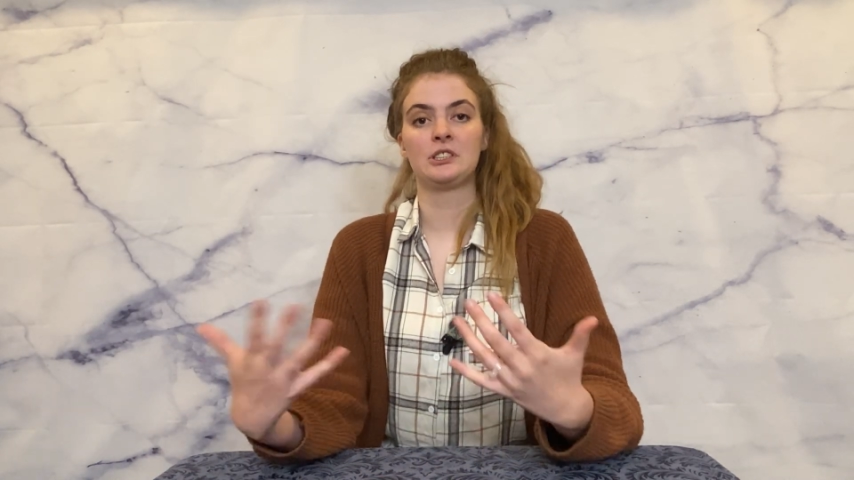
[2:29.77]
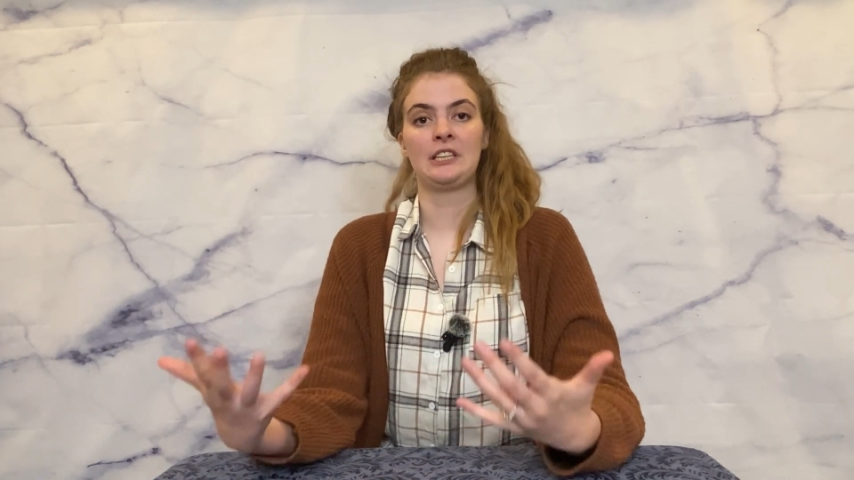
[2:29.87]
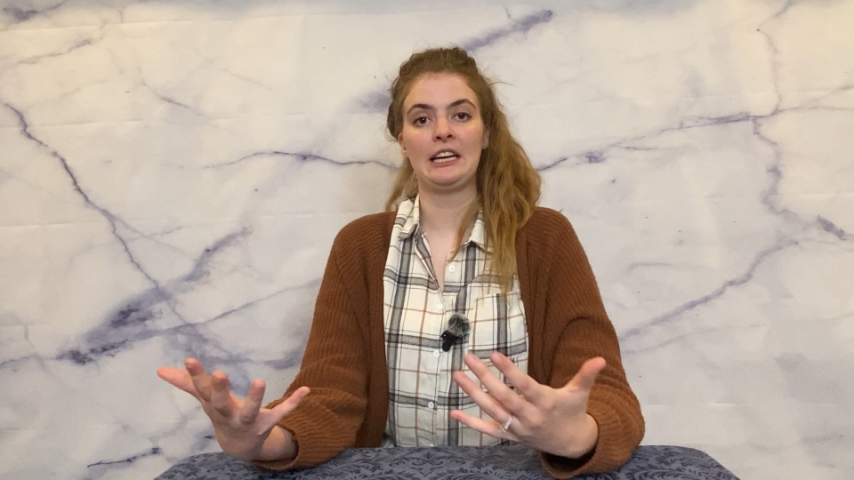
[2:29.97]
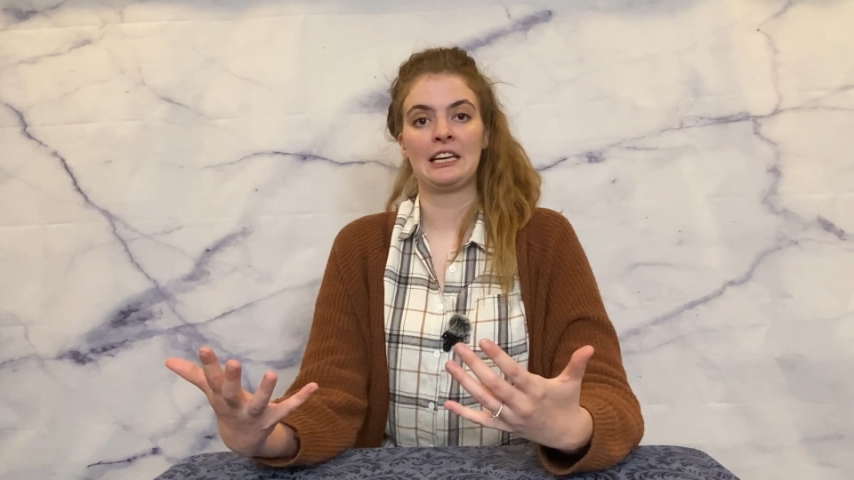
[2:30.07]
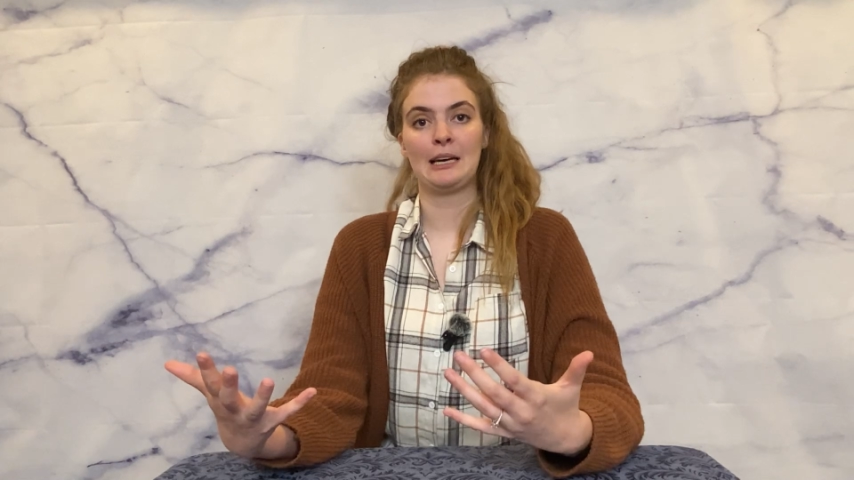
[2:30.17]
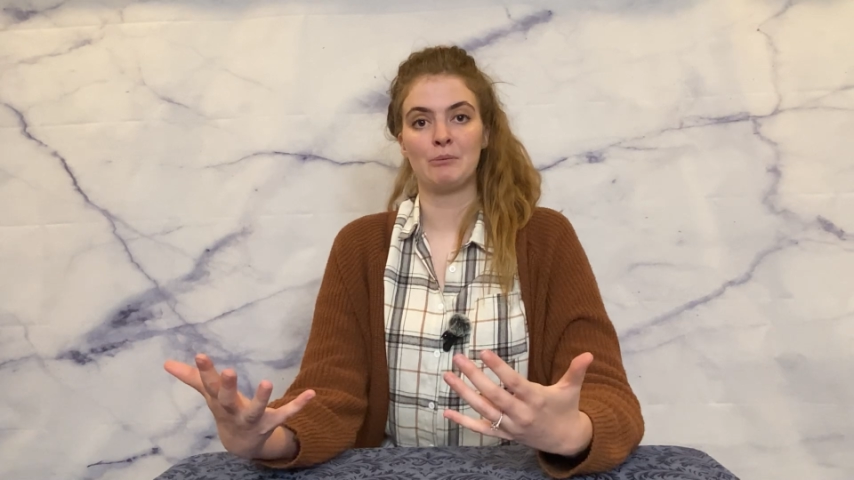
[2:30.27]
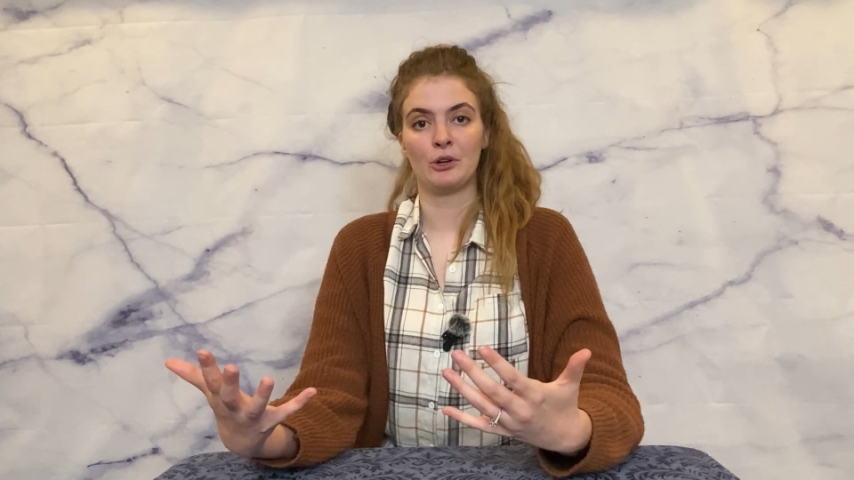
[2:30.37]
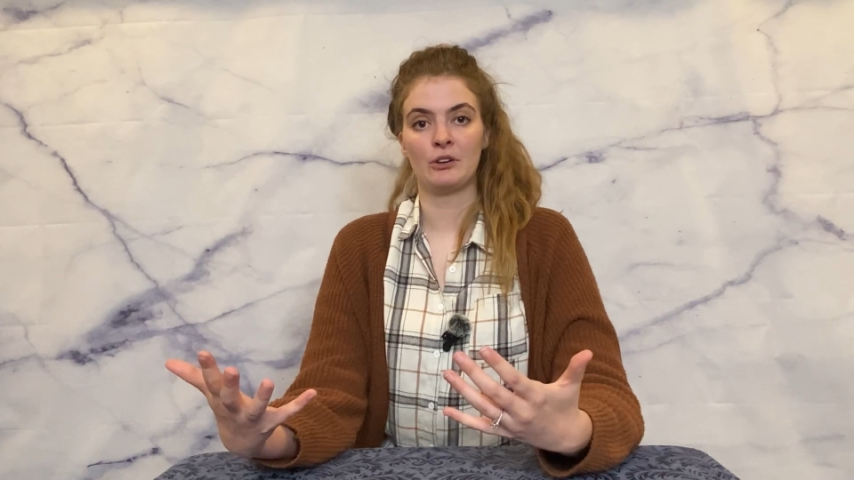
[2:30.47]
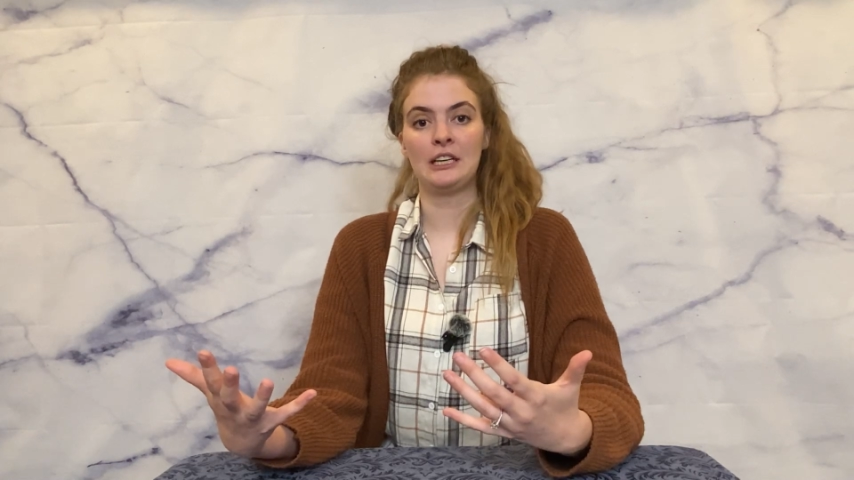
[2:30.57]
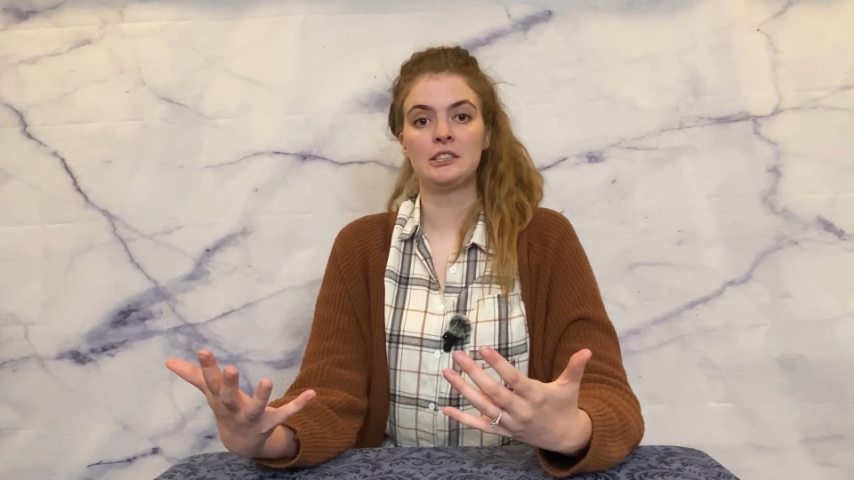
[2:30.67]
state and get
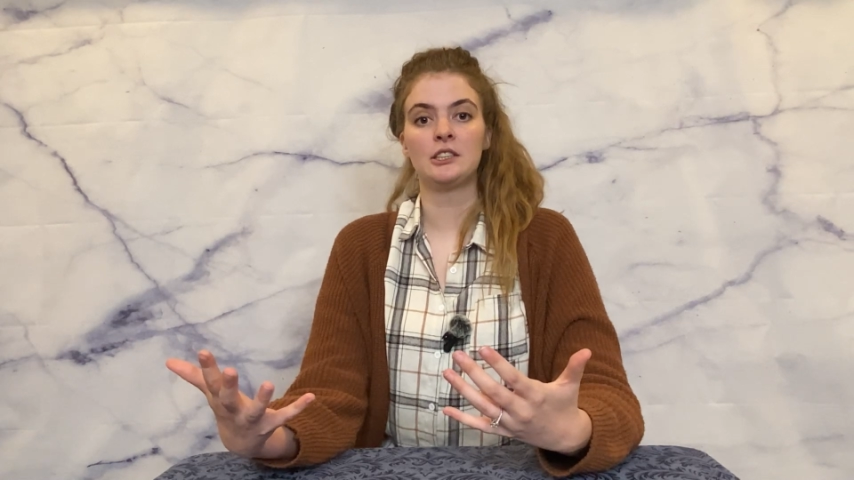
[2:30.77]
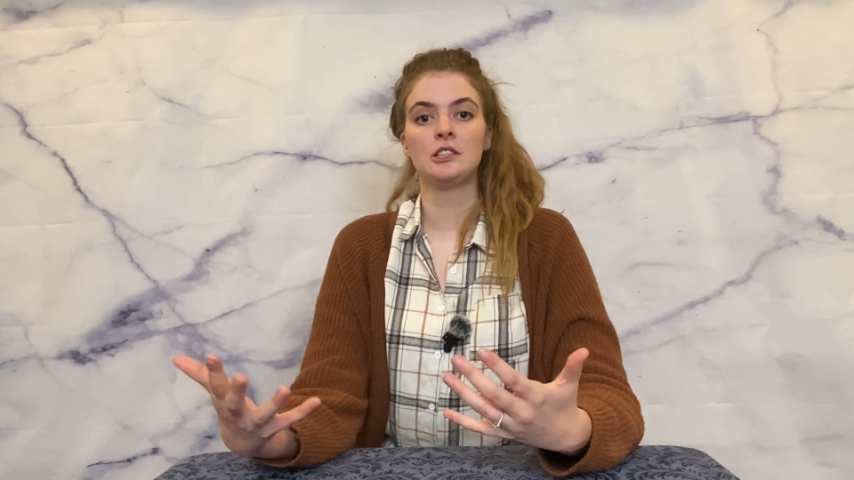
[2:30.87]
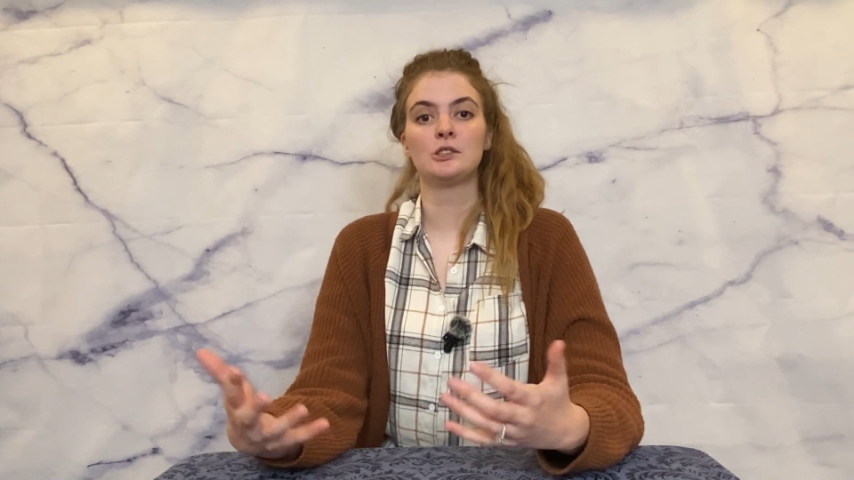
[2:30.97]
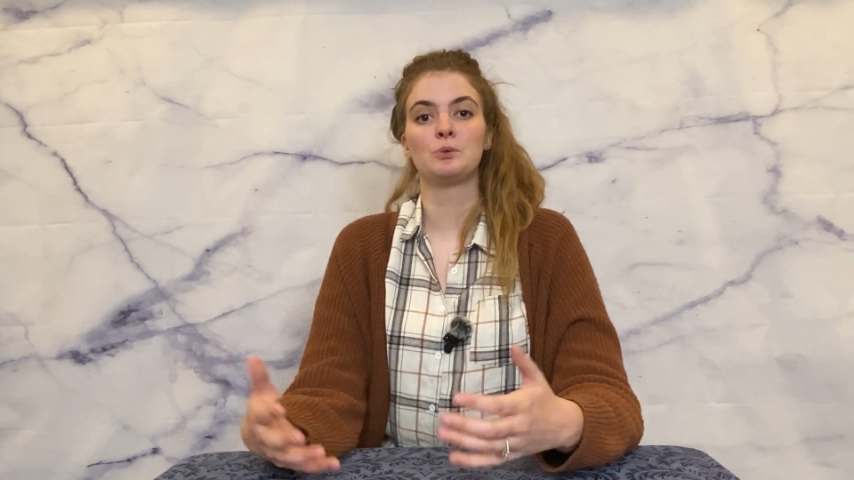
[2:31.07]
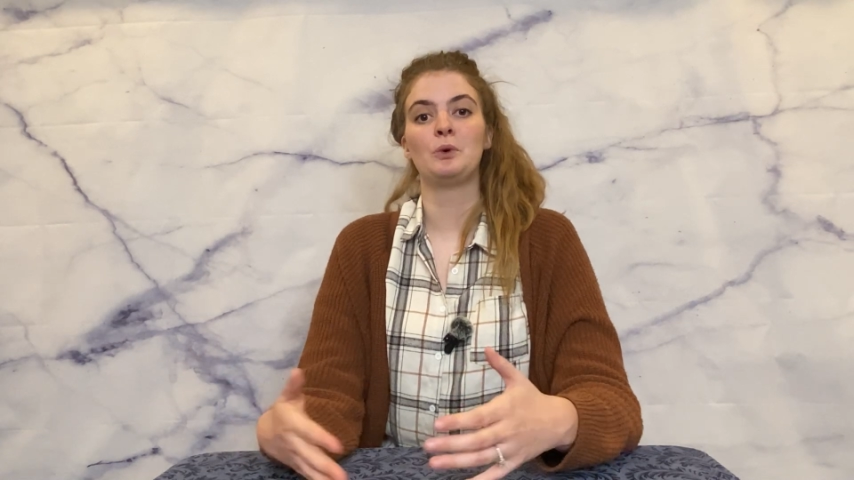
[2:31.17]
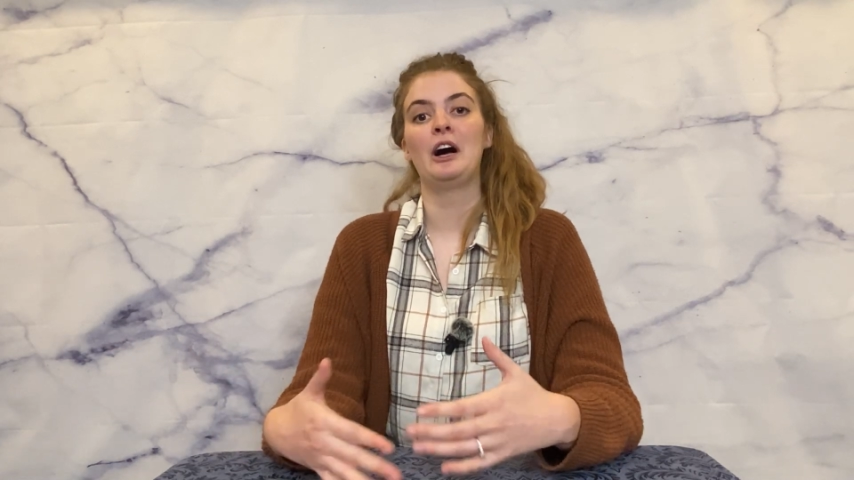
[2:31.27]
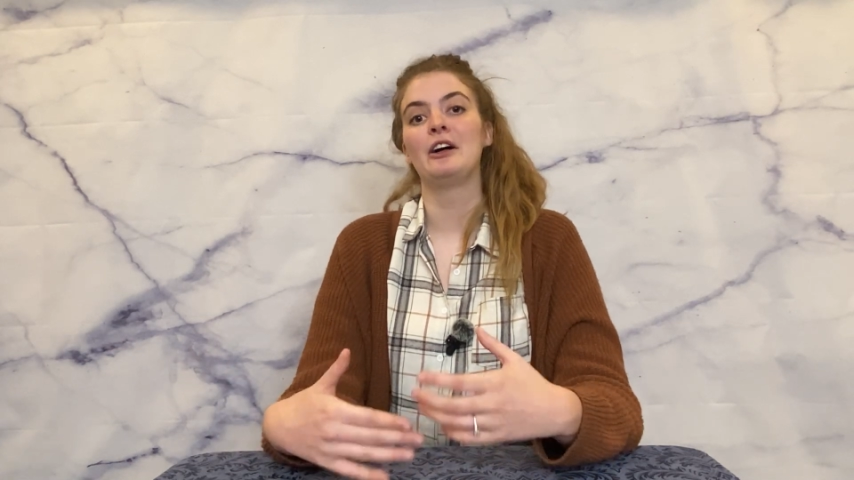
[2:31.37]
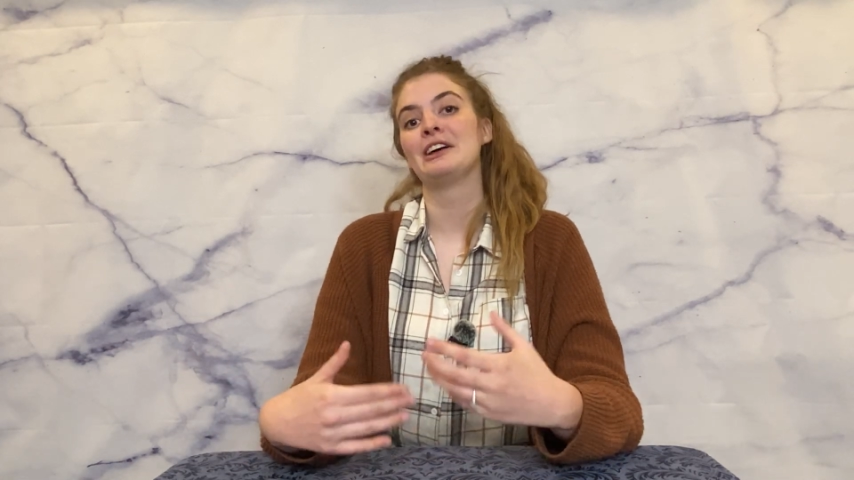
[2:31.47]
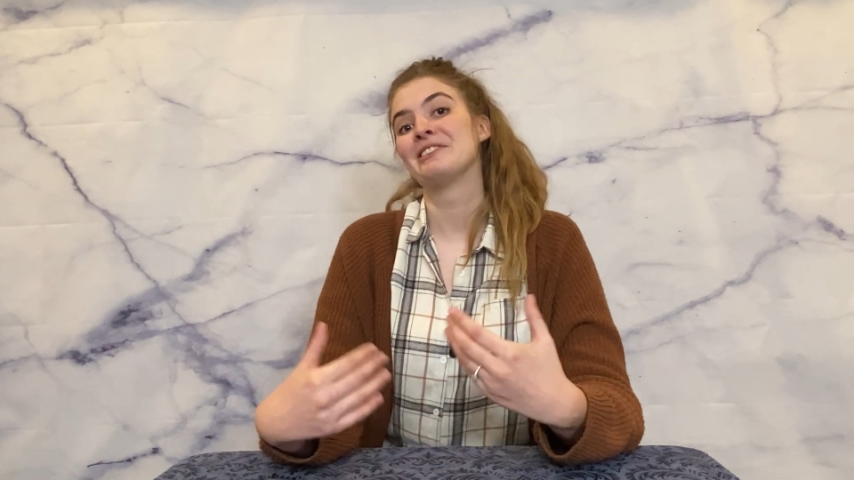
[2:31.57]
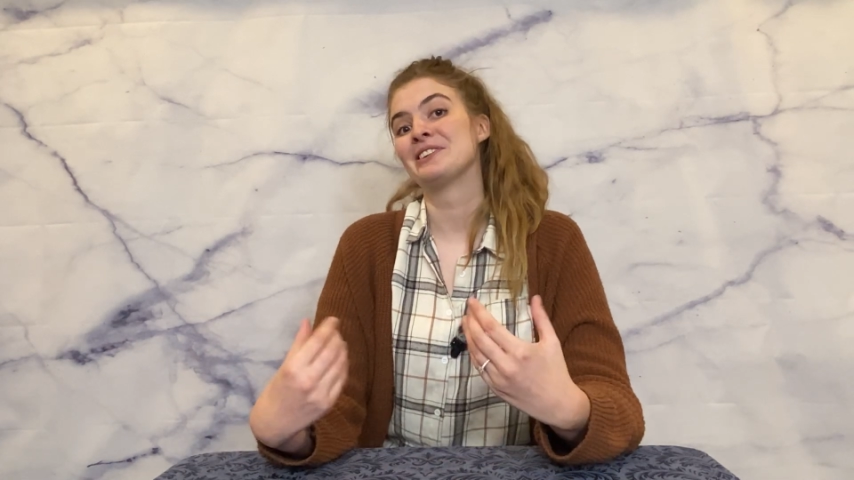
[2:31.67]
more creatures while it